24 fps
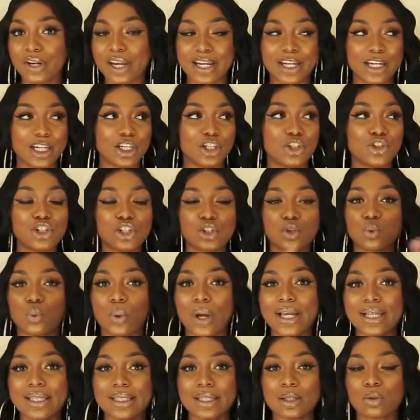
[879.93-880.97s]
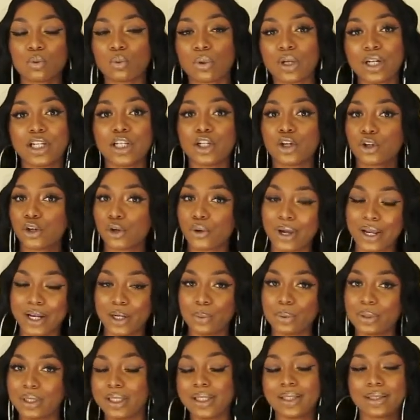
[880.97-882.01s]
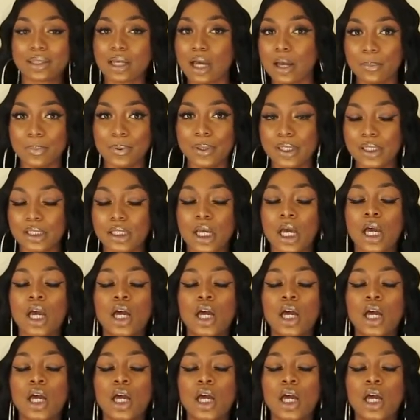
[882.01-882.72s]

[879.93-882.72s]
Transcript: and then you just wasting running your credit with these companies.